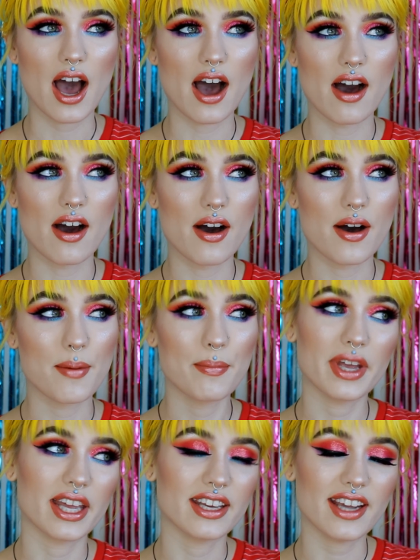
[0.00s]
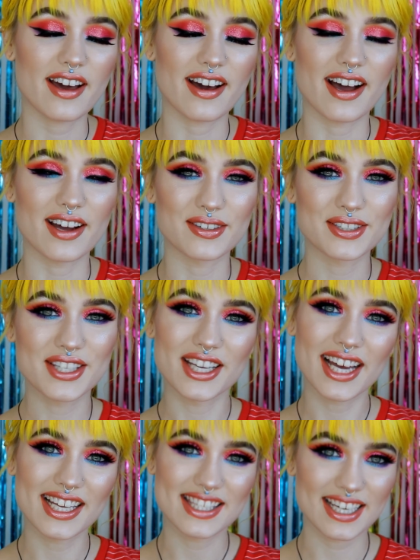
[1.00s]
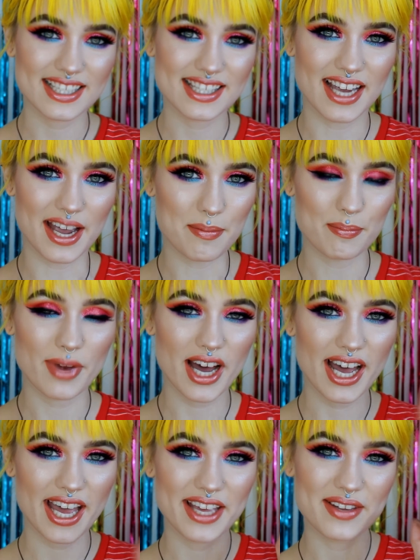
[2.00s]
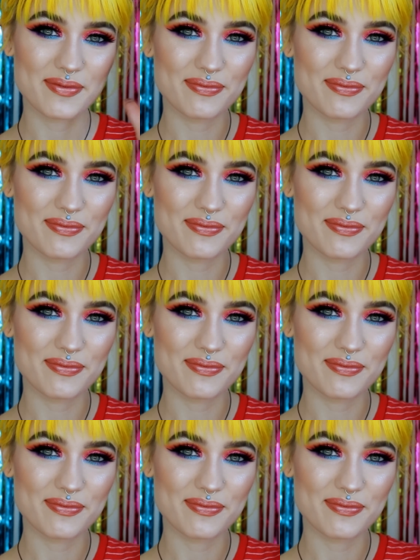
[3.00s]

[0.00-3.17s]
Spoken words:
And yeah, I will see you guys next time. Bye!